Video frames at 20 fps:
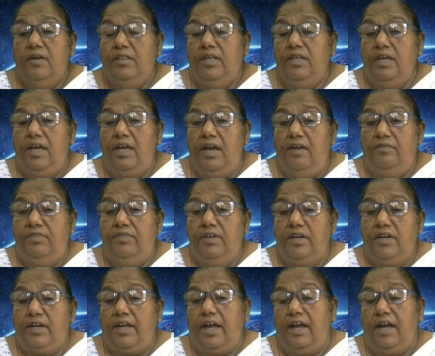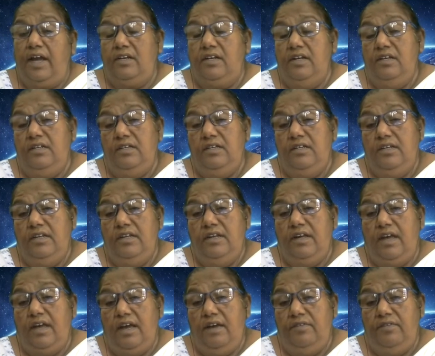They have their cattle,
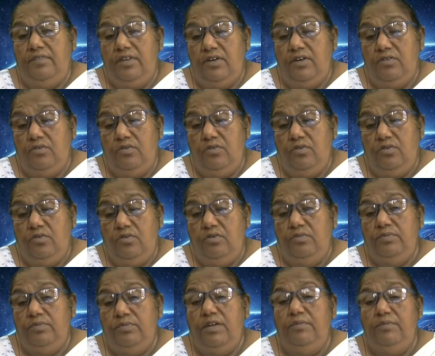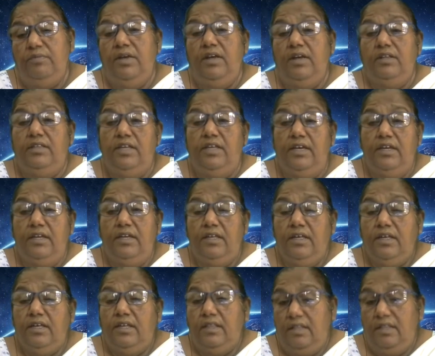they have their own home, they make
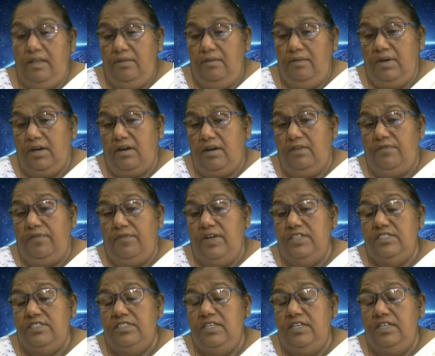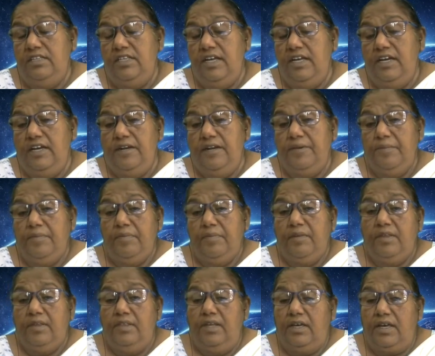a fencing there,
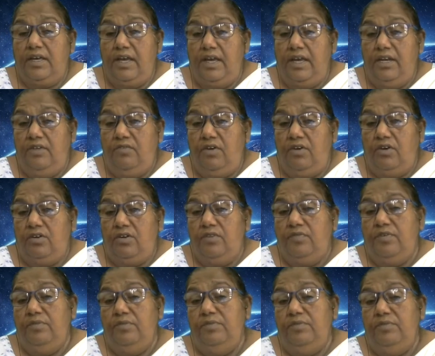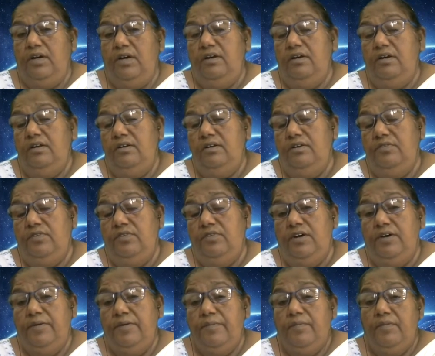they carry water from the
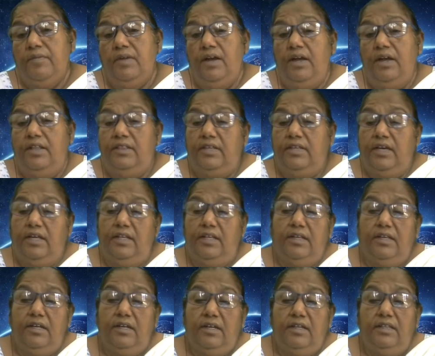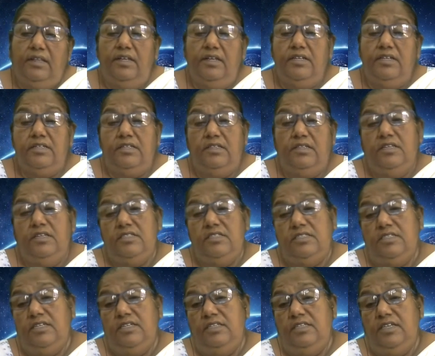river, and then they
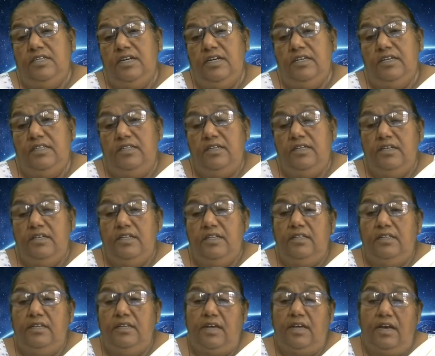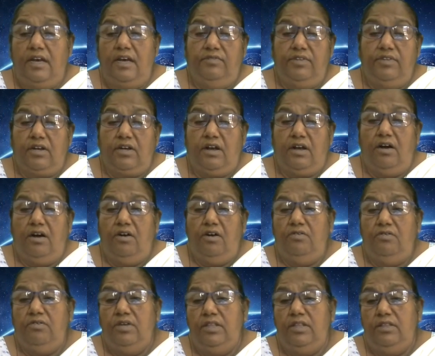stay there. They have the
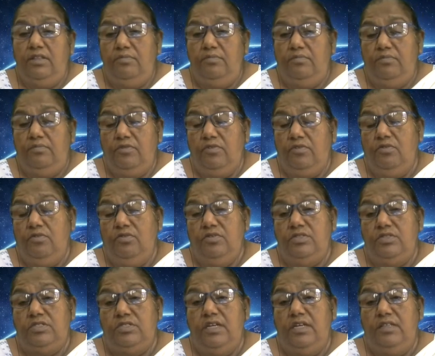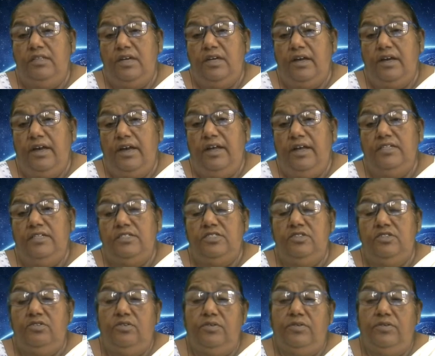cow and the goats and the hens,